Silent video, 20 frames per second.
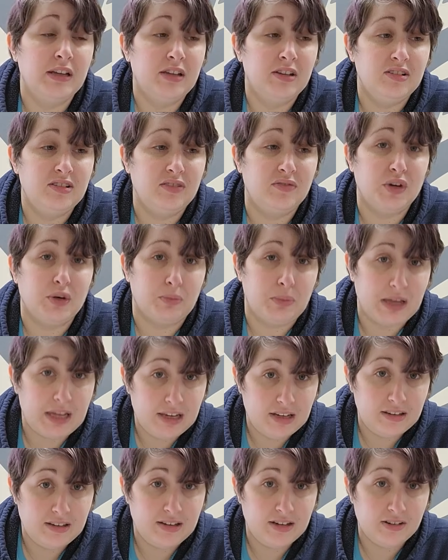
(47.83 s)
severe
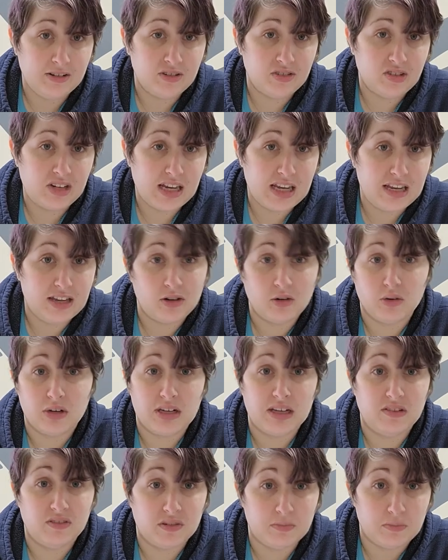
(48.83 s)
pain to your snake or
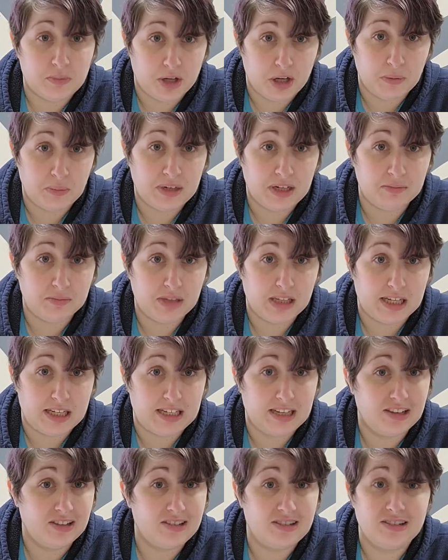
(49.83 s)
even permanent
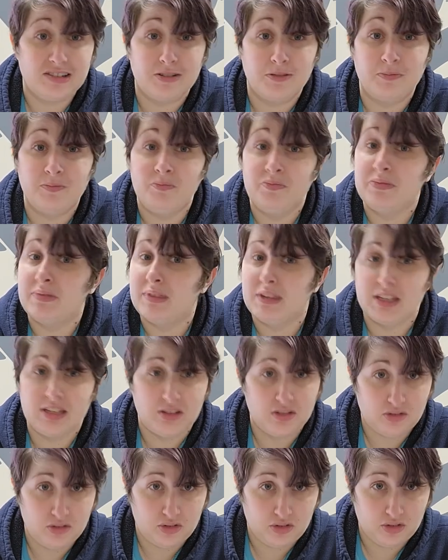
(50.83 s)
blindness. So
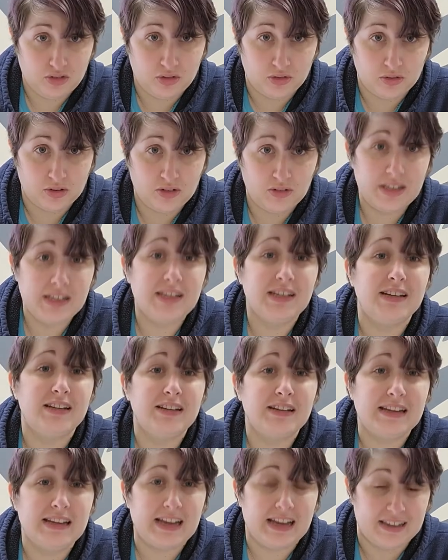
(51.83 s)
don't do it.
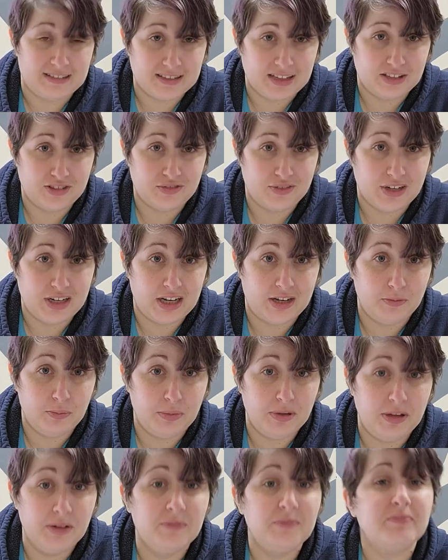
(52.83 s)
Ask us for
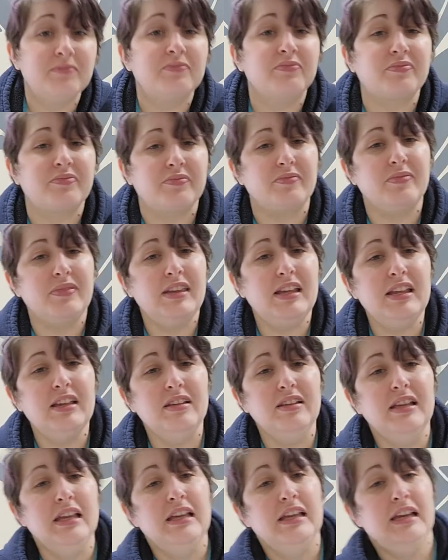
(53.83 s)
help.
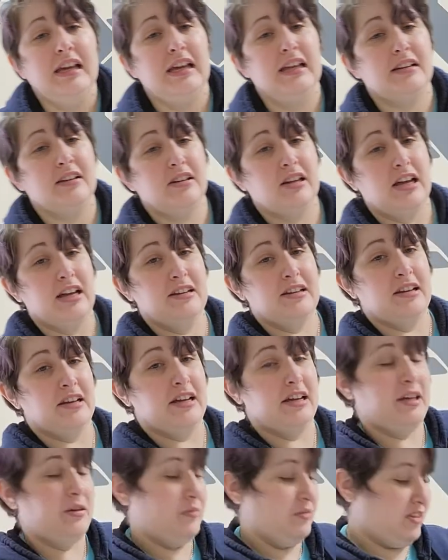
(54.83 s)
And a lot of
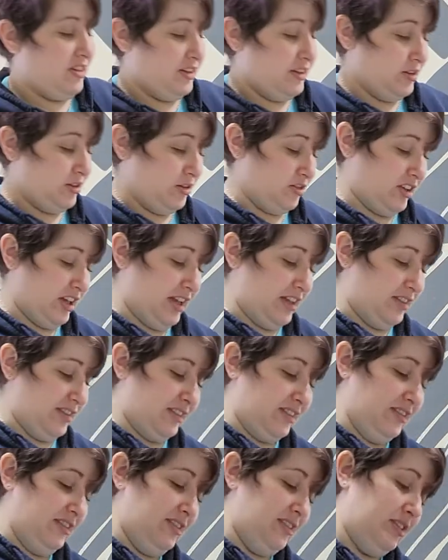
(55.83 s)
times in those
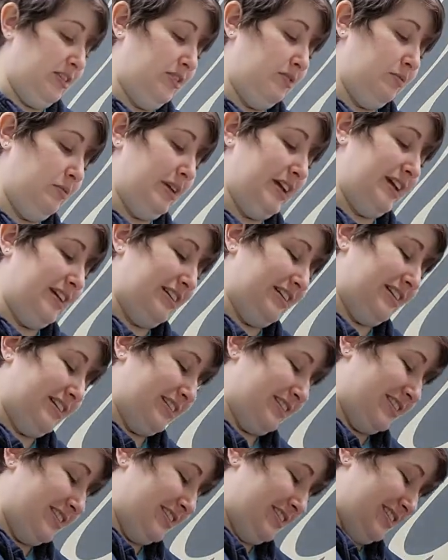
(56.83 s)
cases, we
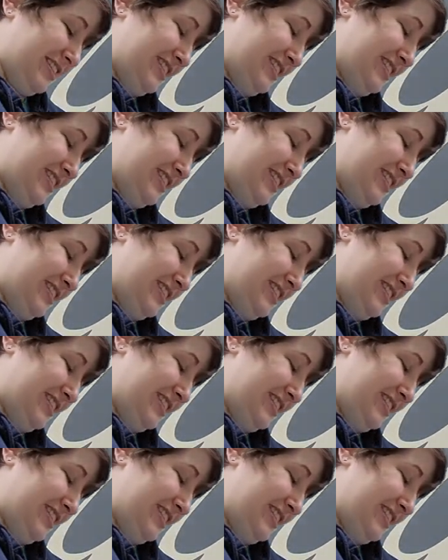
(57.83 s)
are